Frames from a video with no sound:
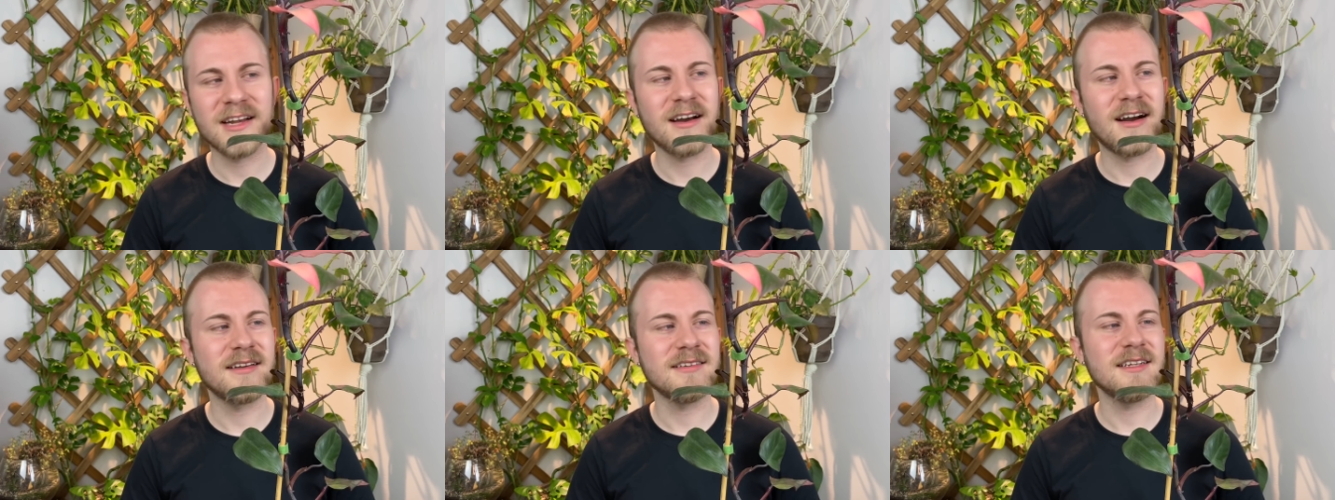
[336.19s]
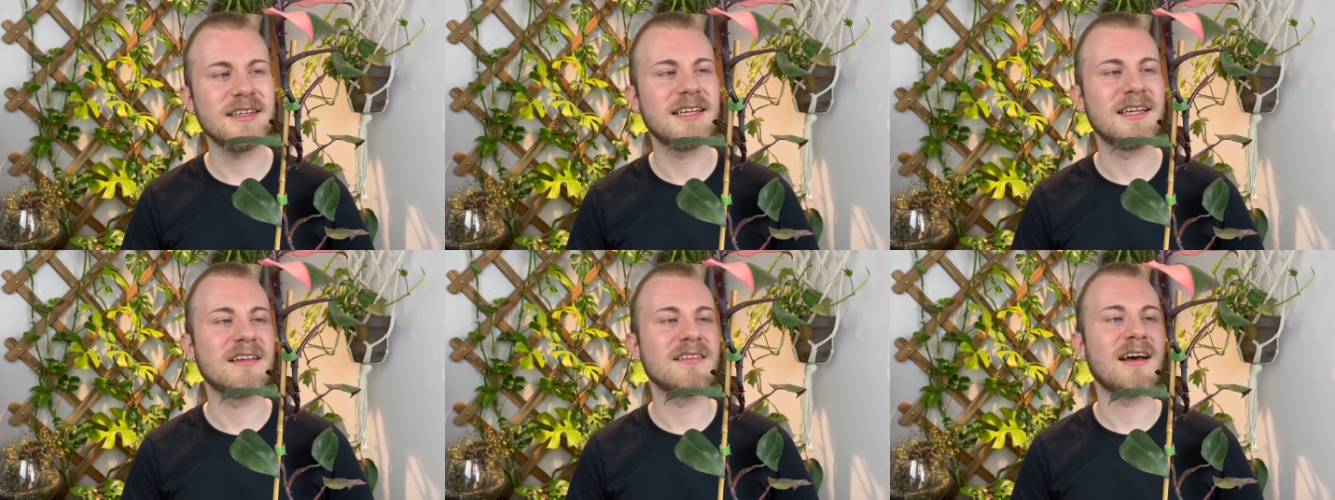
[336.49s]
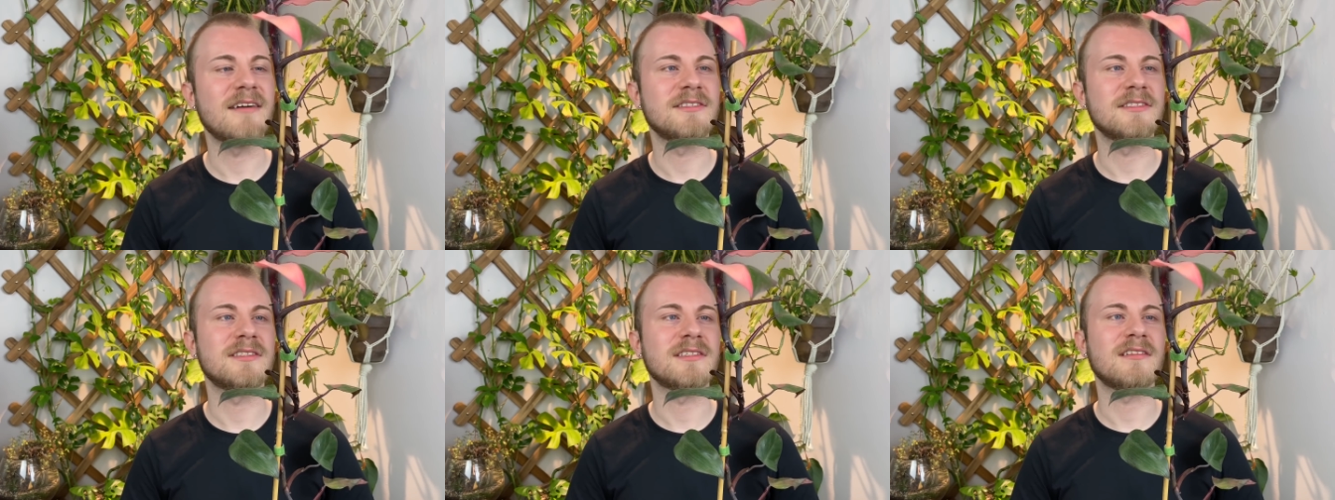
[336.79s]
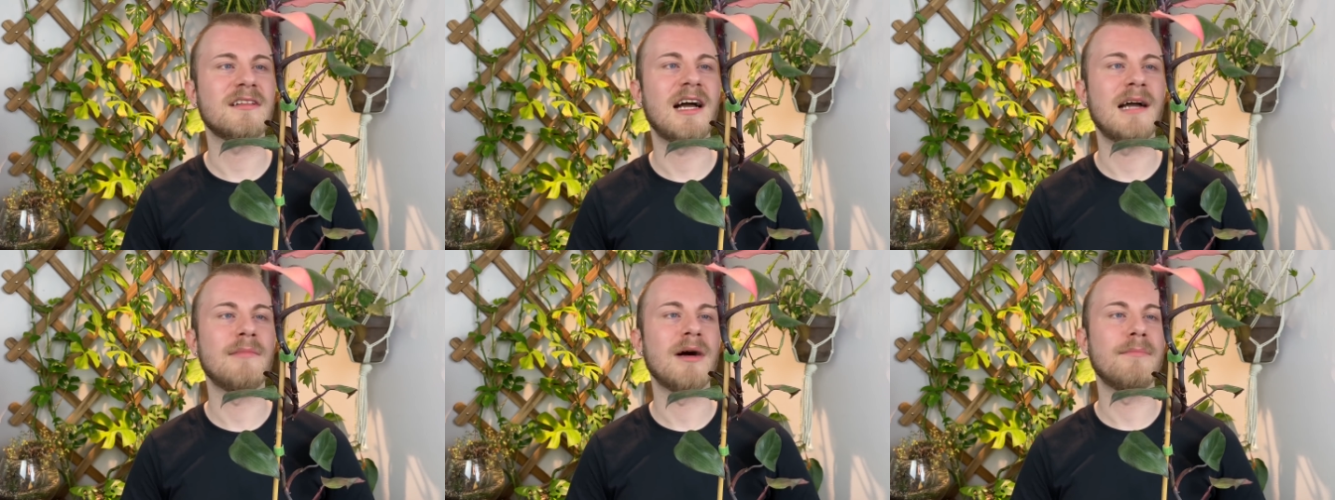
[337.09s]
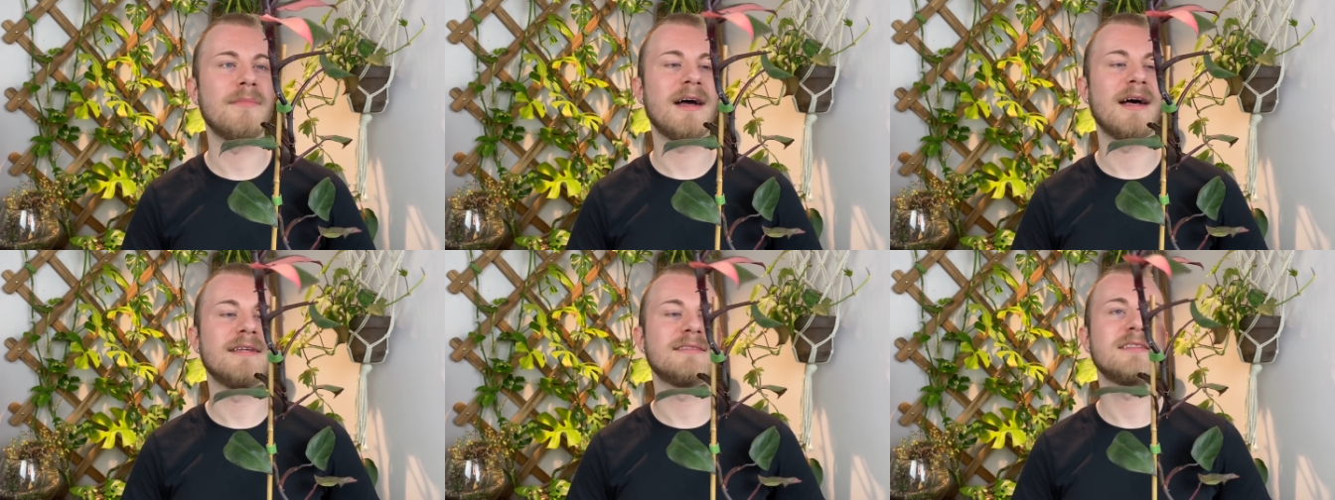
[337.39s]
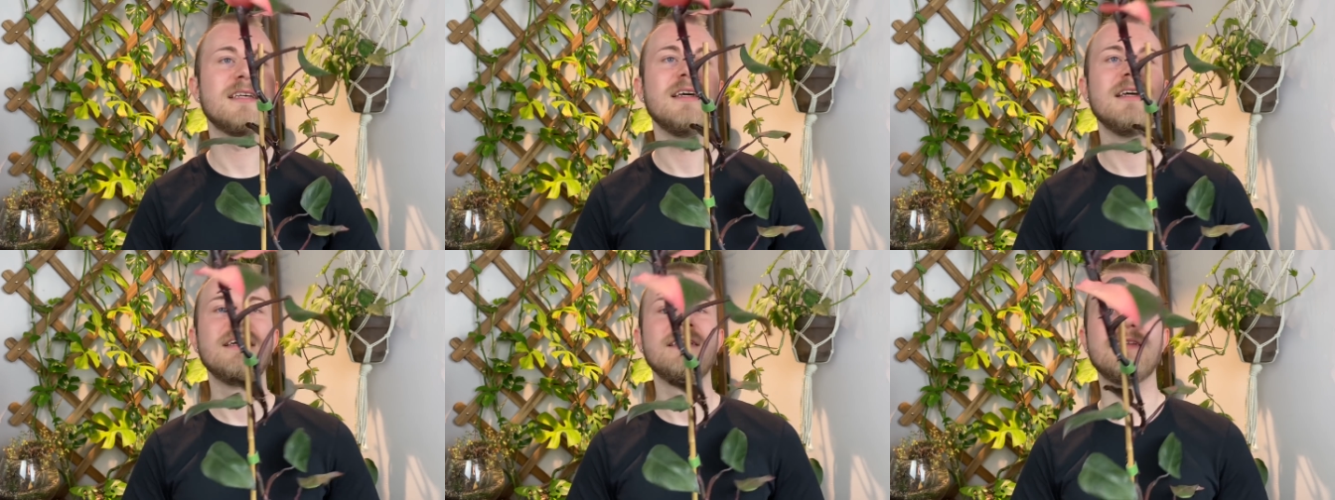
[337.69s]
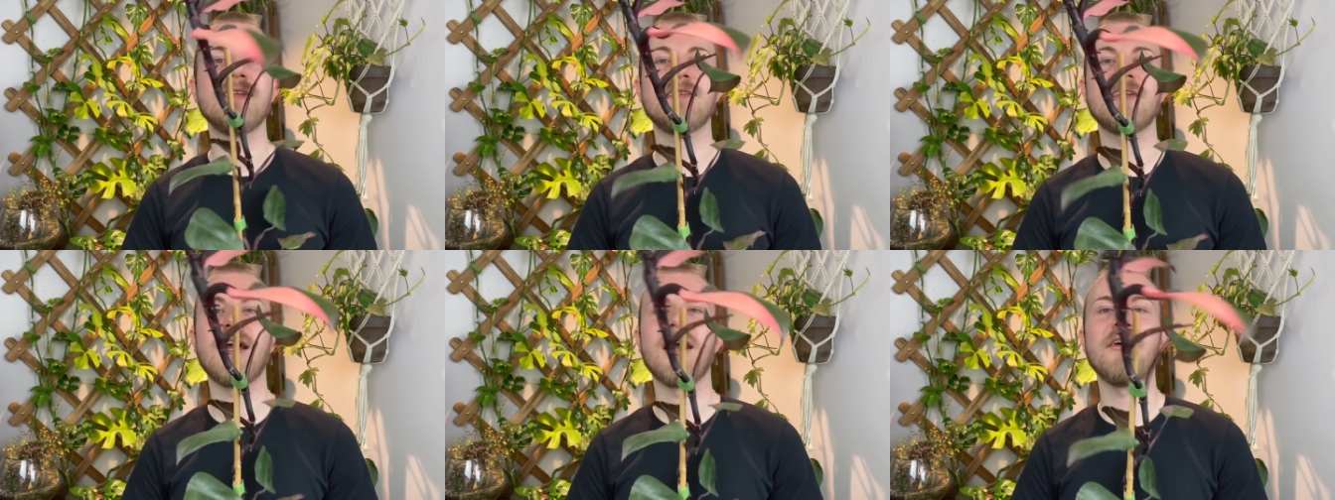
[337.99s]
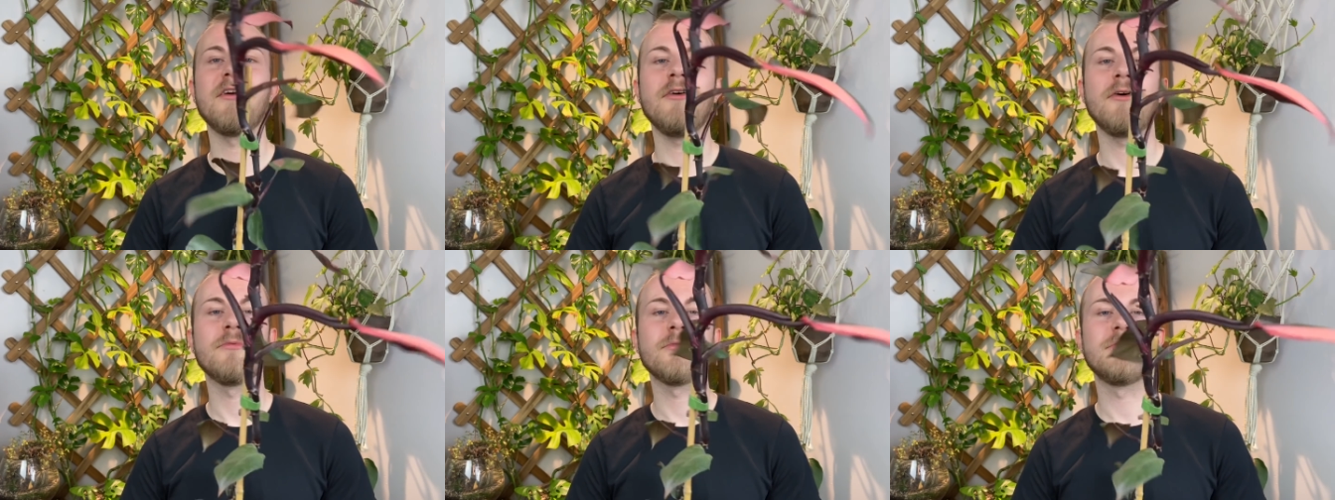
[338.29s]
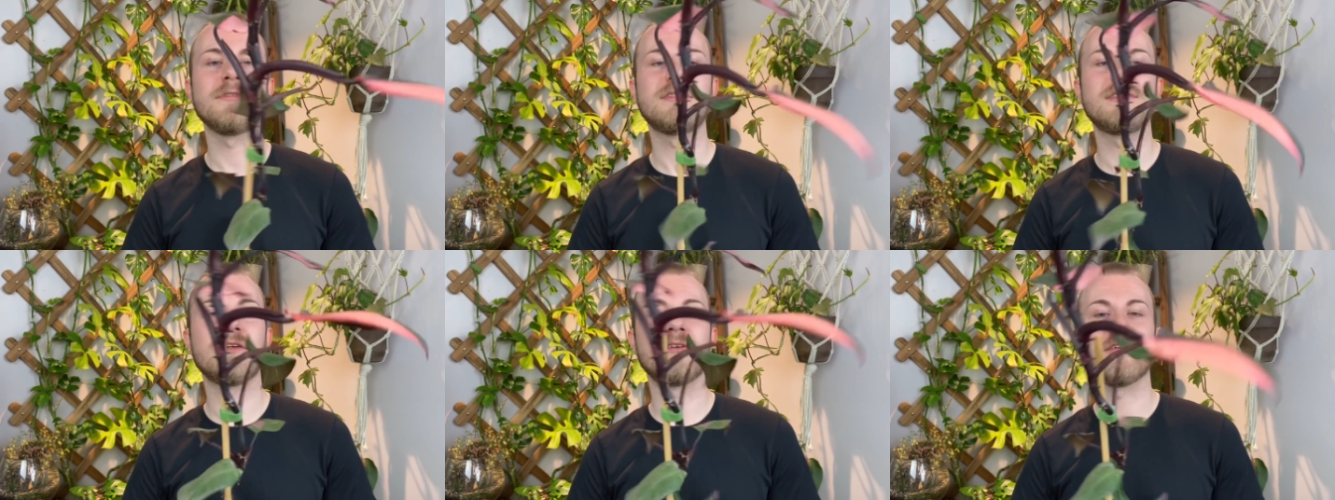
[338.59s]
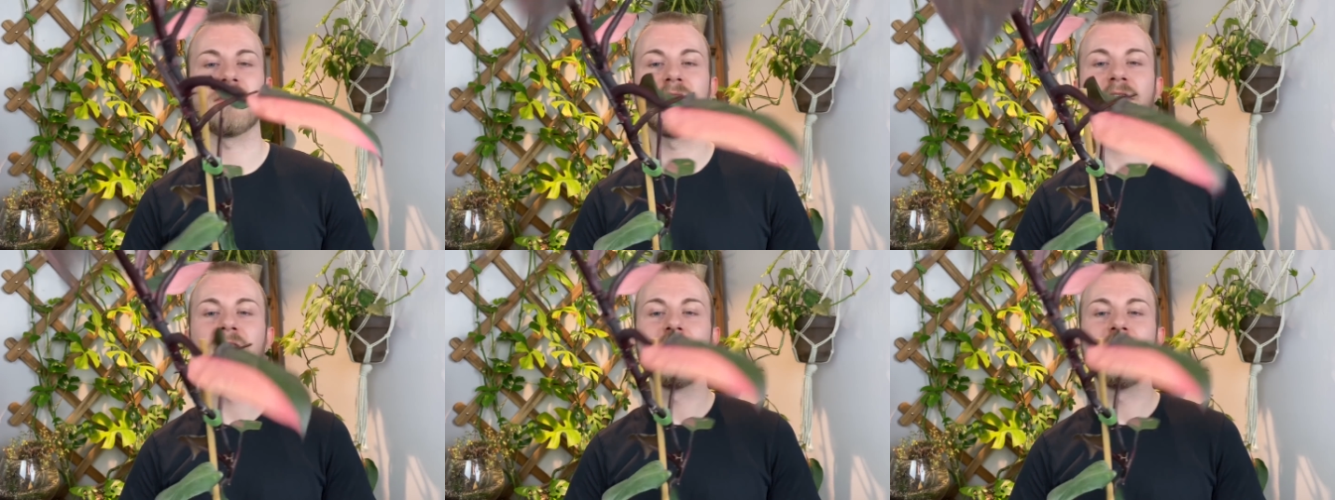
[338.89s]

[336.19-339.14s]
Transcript: I gotten it and allowed it to climb up as these aerial roots that are